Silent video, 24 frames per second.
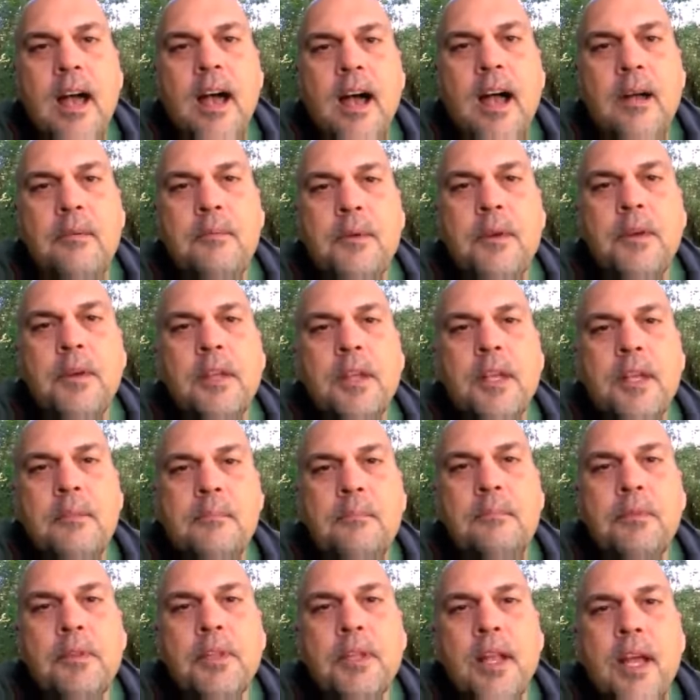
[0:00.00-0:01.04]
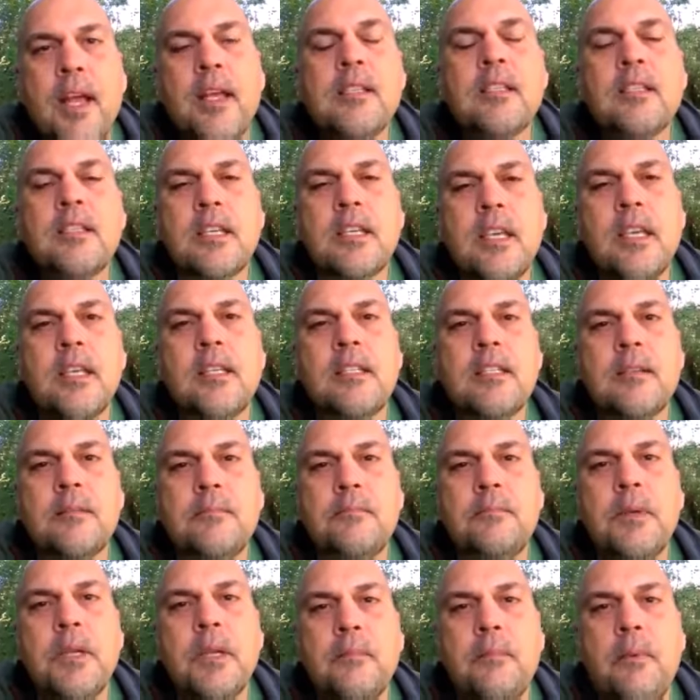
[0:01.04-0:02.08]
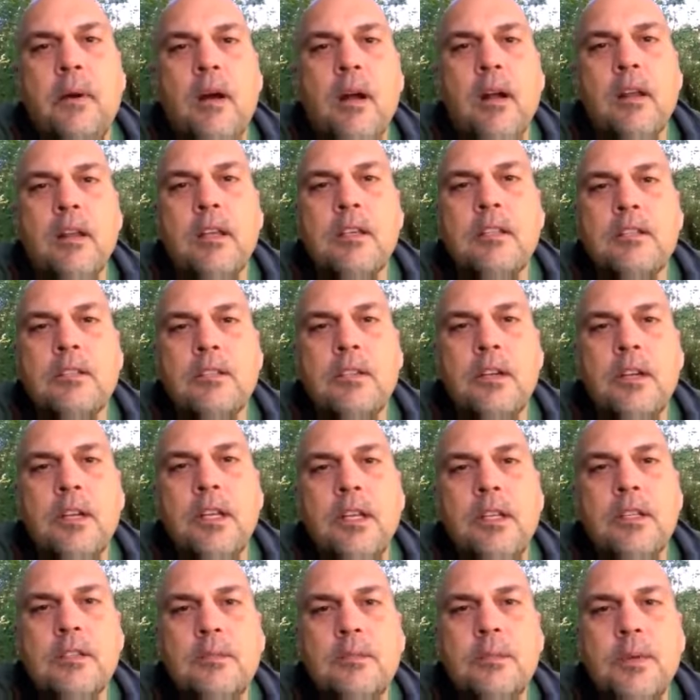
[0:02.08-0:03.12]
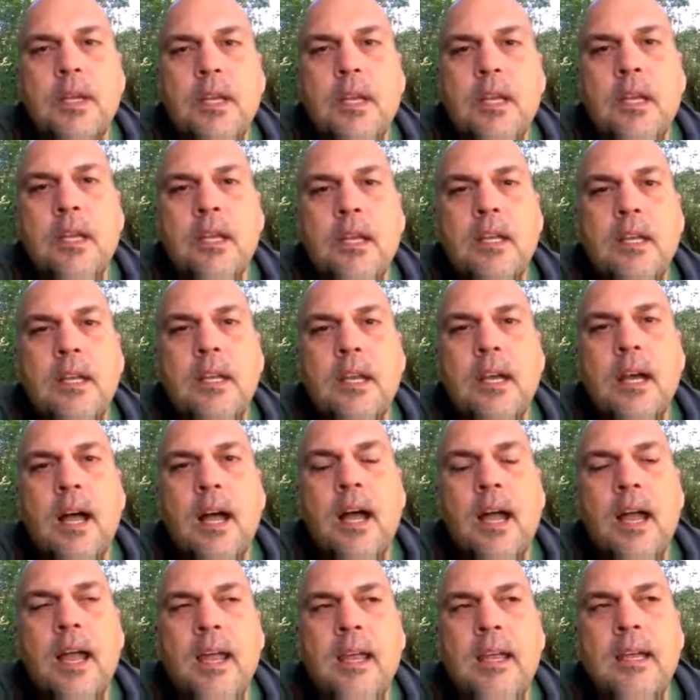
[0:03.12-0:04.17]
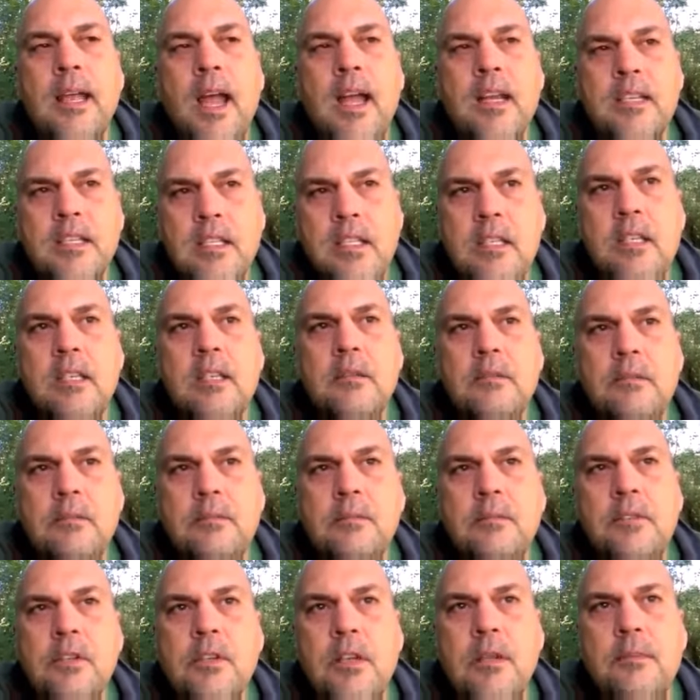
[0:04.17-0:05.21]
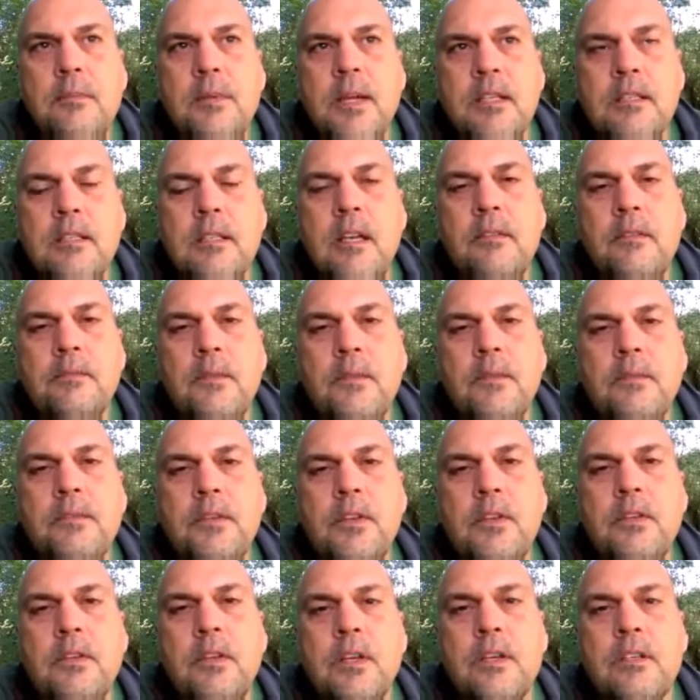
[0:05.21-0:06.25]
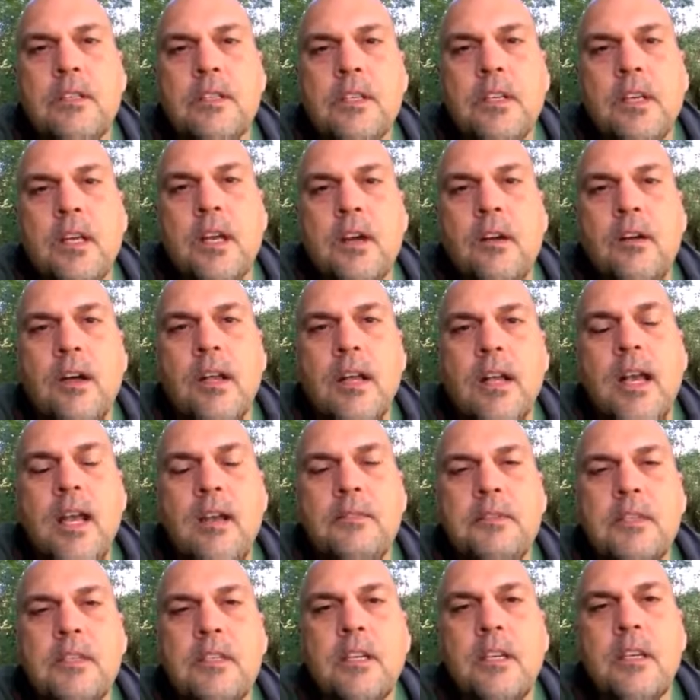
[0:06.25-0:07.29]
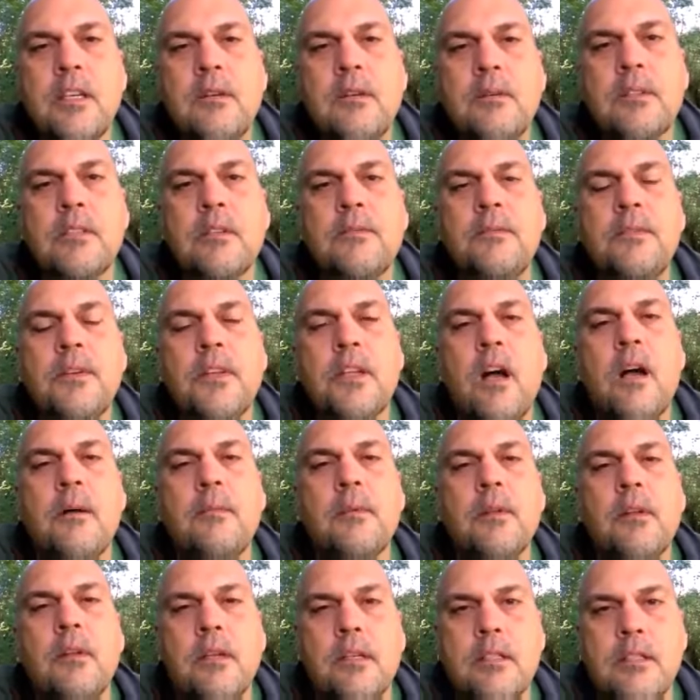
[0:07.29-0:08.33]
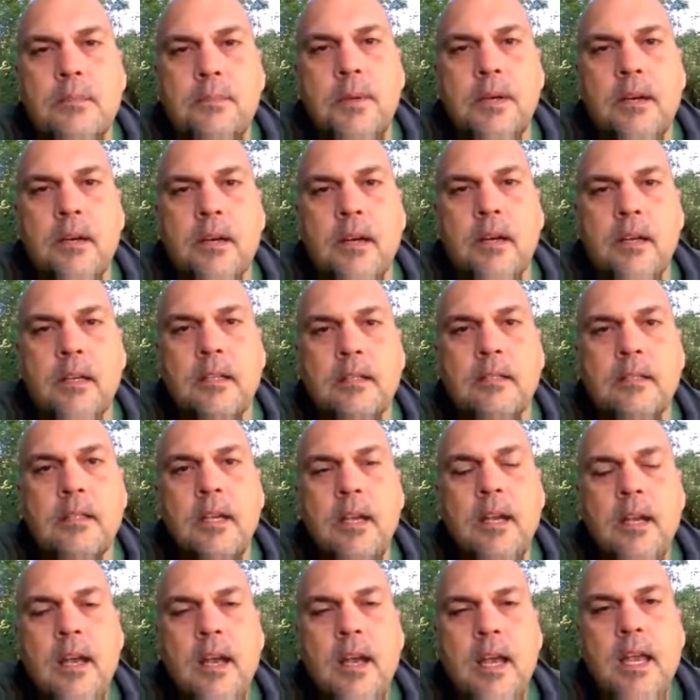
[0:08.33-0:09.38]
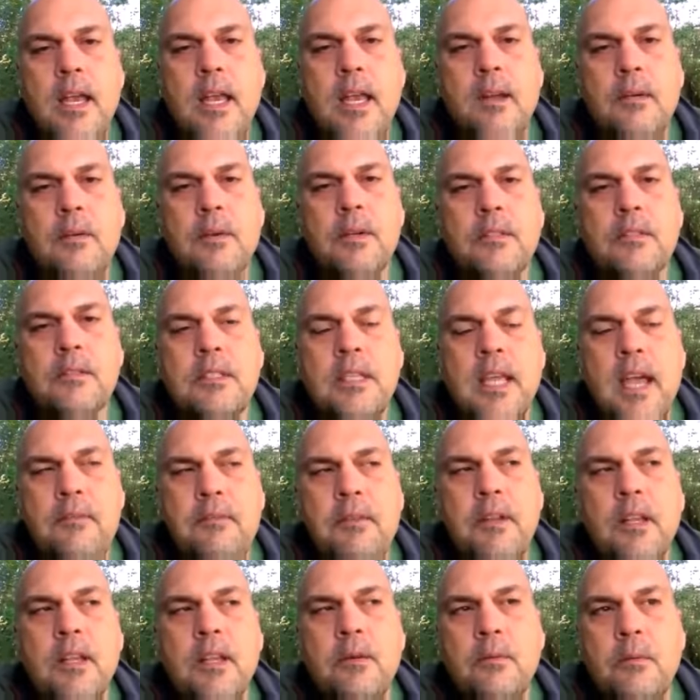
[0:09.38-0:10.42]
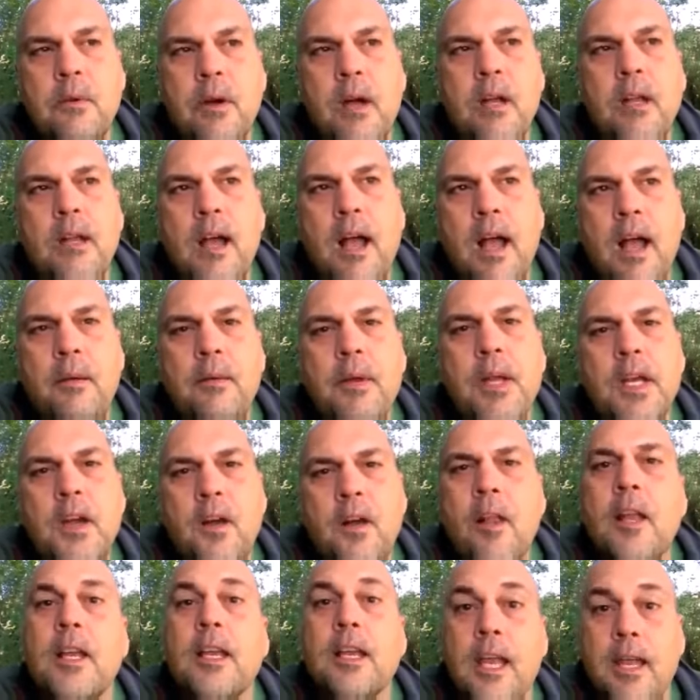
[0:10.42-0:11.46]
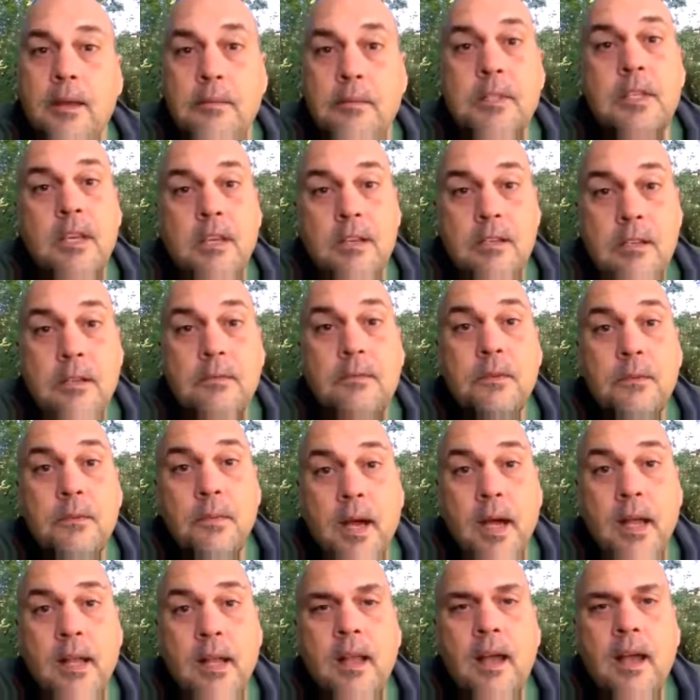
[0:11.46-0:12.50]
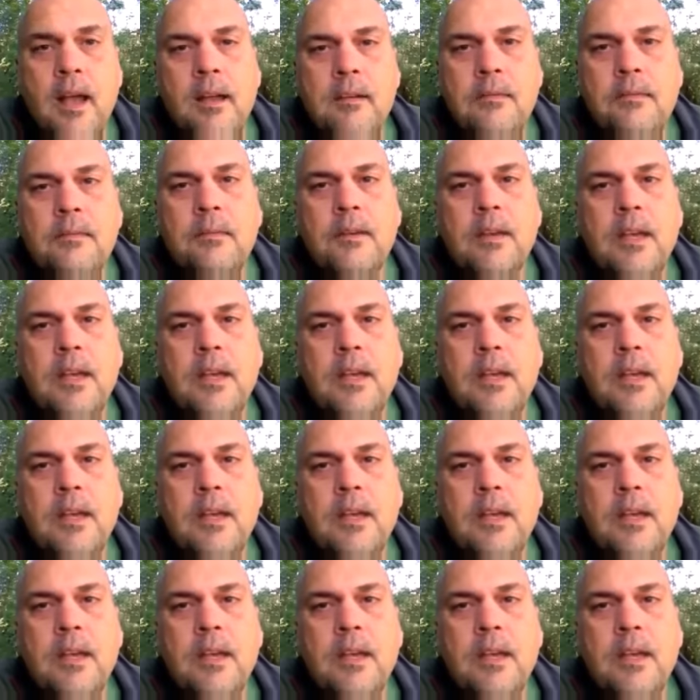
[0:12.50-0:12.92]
I'm really blessed to get to be a part of this journey this weekend. I actually did the journey myself a few years ago, and I have to tell you, it was a phenomenal experience. It was definitely what I would call a game changer for my life